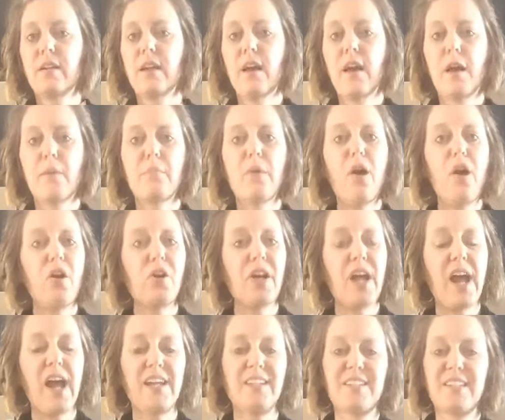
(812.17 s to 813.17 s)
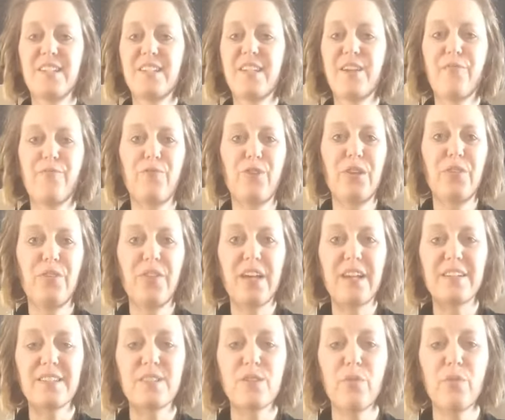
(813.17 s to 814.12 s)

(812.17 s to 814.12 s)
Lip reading: all kinds of different things.